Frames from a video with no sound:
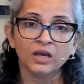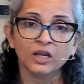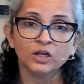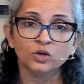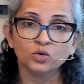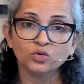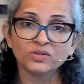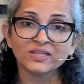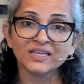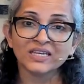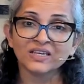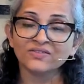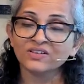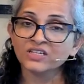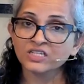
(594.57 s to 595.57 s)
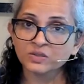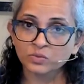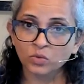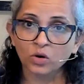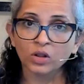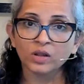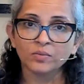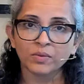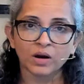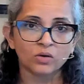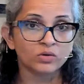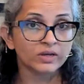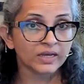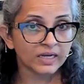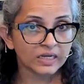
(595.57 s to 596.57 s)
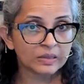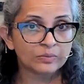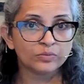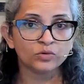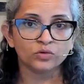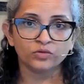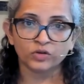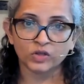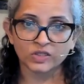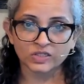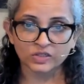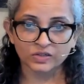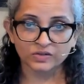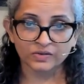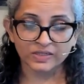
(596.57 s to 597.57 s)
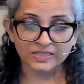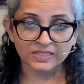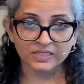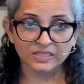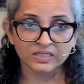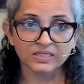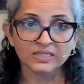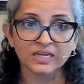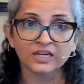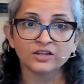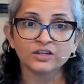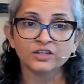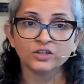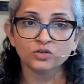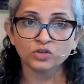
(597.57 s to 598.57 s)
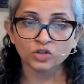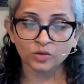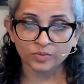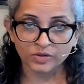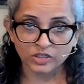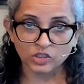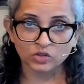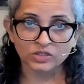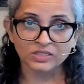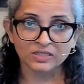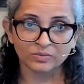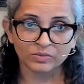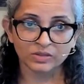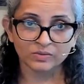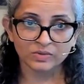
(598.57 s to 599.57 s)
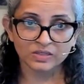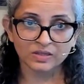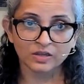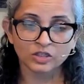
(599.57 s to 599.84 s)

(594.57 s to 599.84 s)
Losing even a small amount can improve your insulin resistance and reduce your PCOS symptoms.